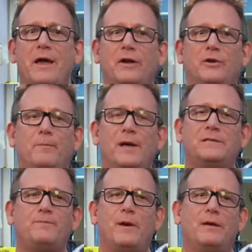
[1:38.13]
and your
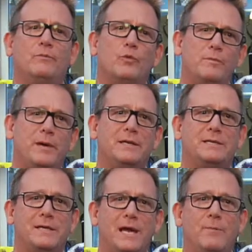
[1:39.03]
best bet would be
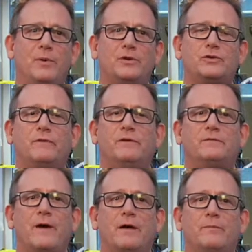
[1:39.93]
to take a picture of these
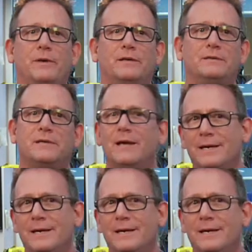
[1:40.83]
fountain pens,